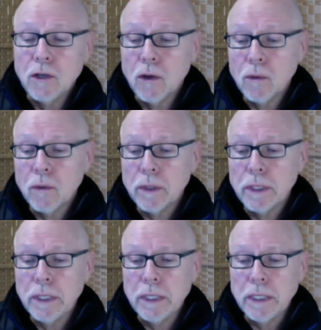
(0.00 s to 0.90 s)
You know,
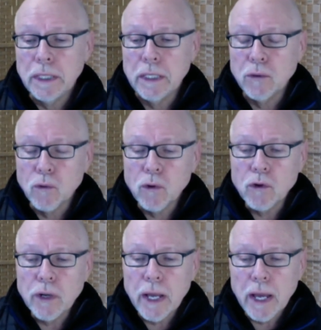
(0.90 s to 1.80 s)
in
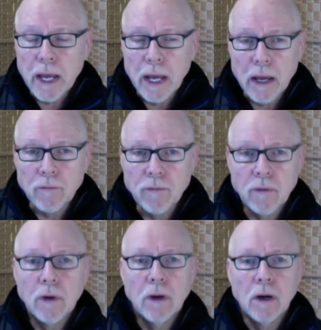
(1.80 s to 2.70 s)
order to have
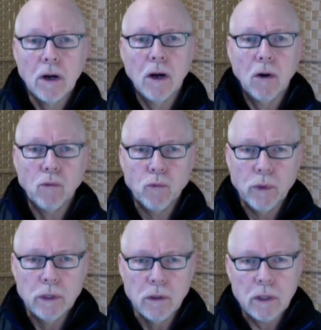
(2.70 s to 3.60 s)
a
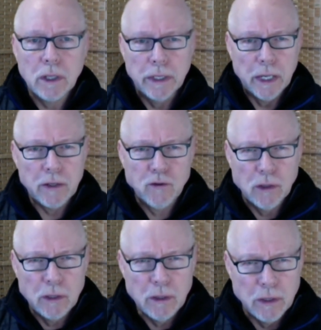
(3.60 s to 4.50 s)
real
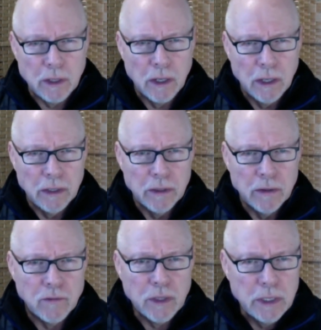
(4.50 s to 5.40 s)
connection, the kind
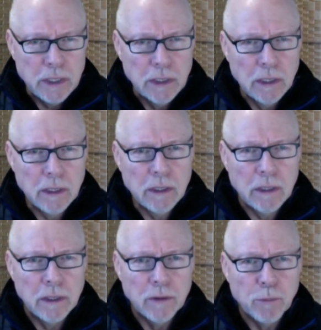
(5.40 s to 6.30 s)
that's
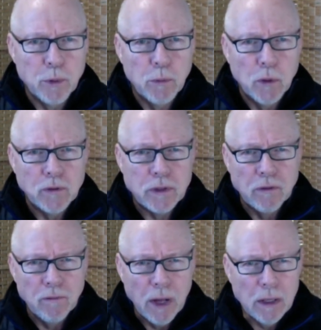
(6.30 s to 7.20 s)
healing and that promotes
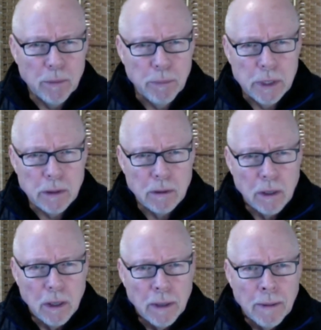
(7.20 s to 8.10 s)
development,
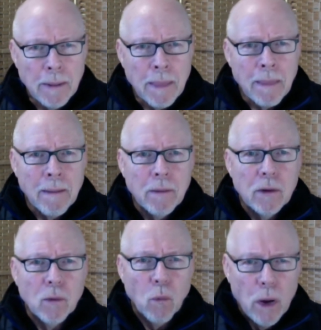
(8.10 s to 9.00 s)

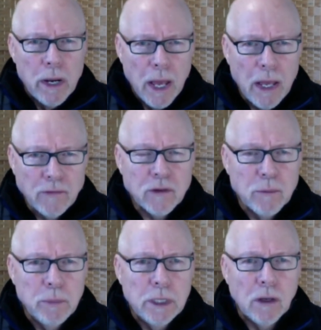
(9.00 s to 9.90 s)
one has
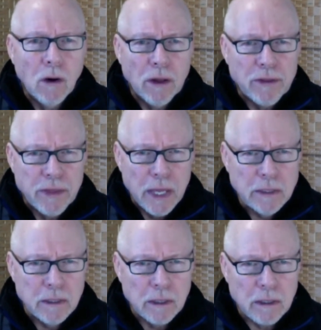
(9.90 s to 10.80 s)
to be
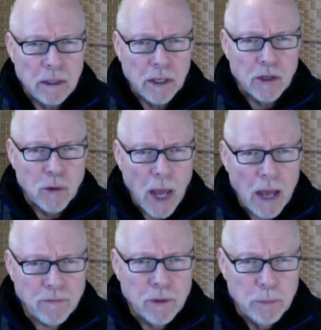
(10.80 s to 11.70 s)
authentic. Like you
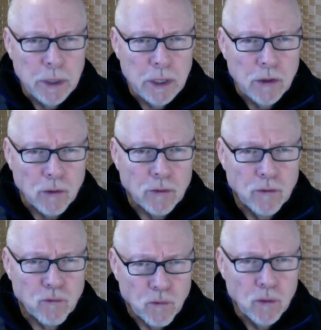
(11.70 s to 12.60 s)
have to be your
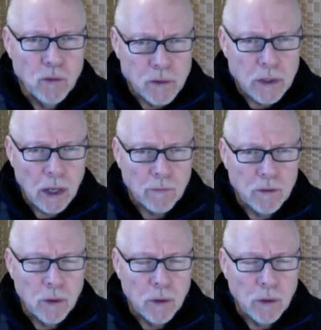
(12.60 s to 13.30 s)
true self.